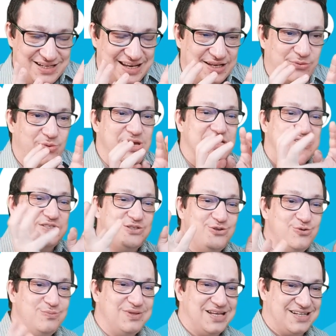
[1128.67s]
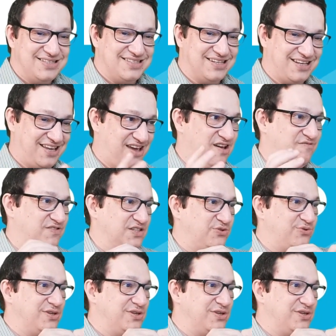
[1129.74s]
like we assume there is a canvas,